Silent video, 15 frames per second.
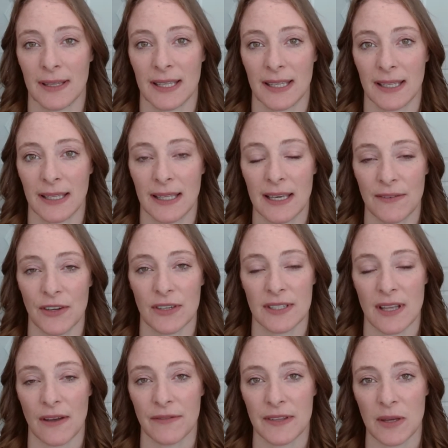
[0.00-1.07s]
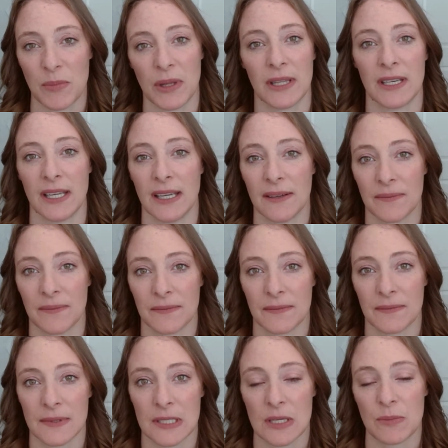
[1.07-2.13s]
Give yourself the ability
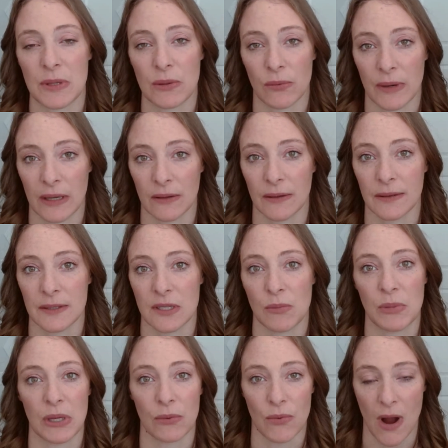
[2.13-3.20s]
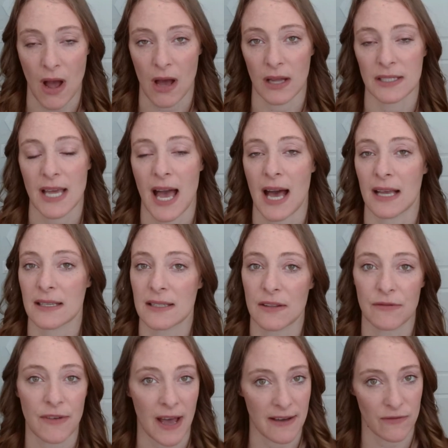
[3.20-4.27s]
to be real, to be raw, to ask the
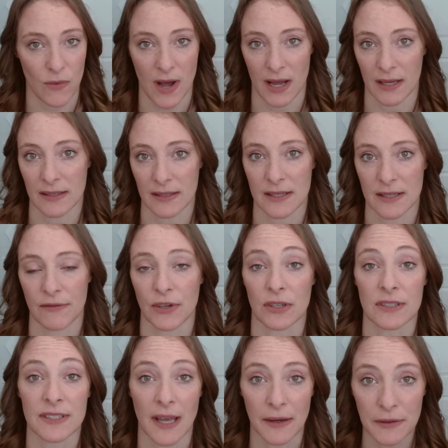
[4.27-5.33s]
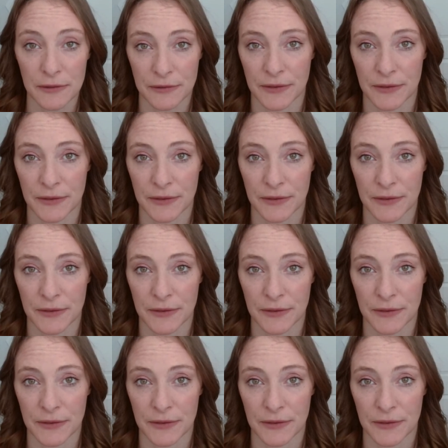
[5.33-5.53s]
5 whys of yourself